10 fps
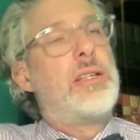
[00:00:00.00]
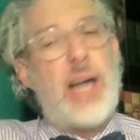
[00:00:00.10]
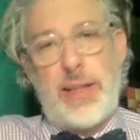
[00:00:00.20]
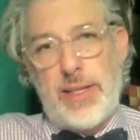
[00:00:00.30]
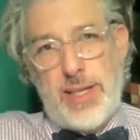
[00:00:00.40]

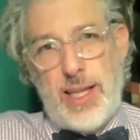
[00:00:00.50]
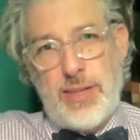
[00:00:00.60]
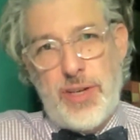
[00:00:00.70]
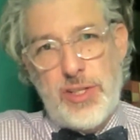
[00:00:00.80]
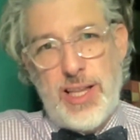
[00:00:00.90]
golly, there's
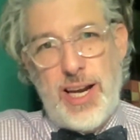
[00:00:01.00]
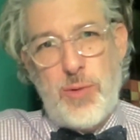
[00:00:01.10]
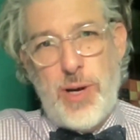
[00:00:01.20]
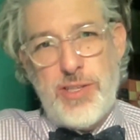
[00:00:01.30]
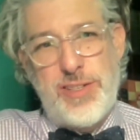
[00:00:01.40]
a lot of
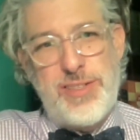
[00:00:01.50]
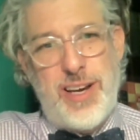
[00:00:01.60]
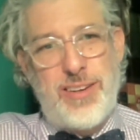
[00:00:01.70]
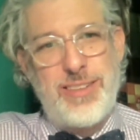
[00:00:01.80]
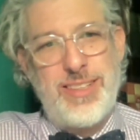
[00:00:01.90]
questions there,